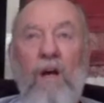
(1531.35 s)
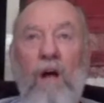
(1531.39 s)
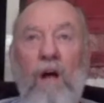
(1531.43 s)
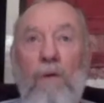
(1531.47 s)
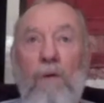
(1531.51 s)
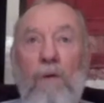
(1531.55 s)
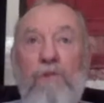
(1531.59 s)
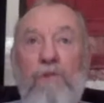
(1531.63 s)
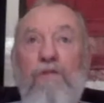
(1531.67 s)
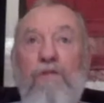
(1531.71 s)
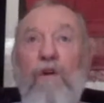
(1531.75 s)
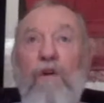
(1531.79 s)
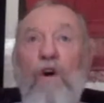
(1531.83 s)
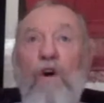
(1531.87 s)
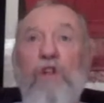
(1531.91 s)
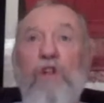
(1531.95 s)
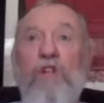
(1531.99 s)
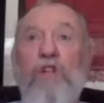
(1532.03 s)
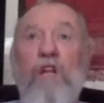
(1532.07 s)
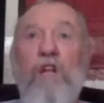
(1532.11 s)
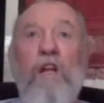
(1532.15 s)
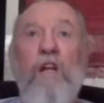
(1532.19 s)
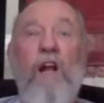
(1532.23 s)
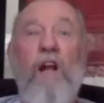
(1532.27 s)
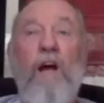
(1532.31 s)
I was
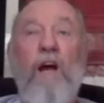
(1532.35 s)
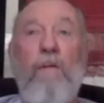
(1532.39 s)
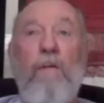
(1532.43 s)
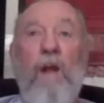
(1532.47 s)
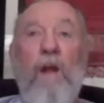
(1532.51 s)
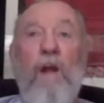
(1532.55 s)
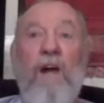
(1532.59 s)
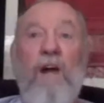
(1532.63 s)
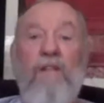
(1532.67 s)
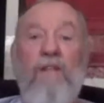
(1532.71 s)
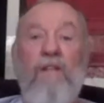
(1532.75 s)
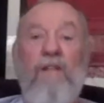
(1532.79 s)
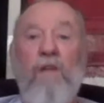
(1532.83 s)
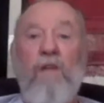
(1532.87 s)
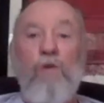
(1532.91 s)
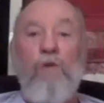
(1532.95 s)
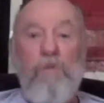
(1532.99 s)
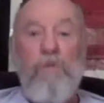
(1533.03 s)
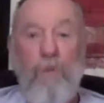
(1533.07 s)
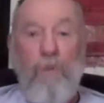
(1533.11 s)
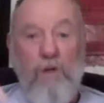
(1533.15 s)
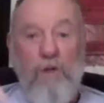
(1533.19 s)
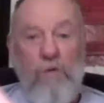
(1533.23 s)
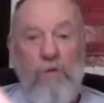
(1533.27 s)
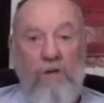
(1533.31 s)
fortunate in Aberavon that those
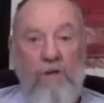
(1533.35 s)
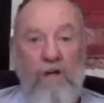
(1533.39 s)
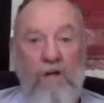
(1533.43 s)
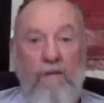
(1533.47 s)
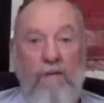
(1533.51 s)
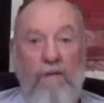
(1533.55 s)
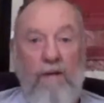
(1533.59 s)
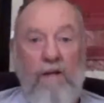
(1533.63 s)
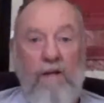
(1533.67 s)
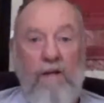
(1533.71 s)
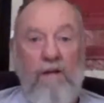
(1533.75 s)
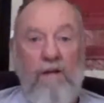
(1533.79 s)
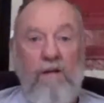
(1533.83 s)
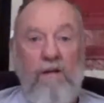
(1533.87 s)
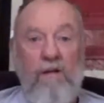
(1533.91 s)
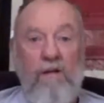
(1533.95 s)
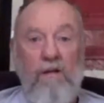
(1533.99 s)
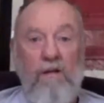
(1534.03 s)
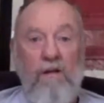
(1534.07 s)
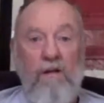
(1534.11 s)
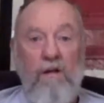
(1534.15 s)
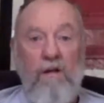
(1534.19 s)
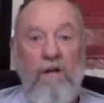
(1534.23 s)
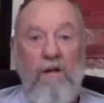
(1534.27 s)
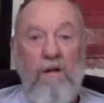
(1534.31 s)
boys would come in
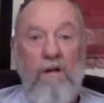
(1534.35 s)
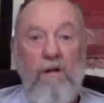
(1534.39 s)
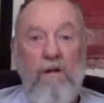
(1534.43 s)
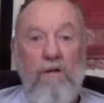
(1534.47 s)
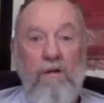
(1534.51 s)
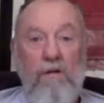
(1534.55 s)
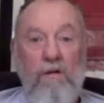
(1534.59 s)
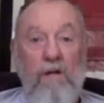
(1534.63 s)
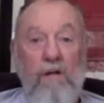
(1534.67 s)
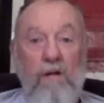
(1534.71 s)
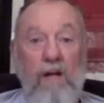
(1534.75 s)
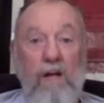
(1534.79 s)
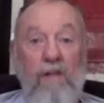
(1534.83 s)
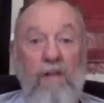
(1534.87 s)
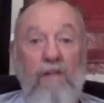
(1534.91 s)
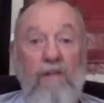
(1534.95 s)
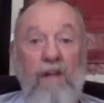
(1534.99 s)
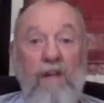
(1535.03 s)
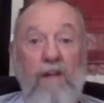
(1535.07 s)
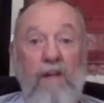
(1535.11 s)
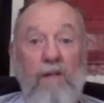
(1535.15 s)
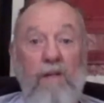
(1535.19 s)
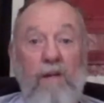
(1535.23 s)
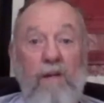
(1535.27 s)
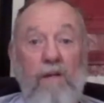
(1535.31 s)
to that
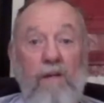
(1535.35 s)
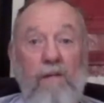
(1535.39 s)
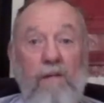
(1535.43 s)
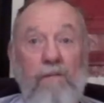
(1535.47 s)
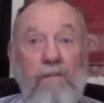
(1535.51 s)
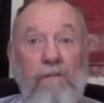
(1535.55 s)
environment.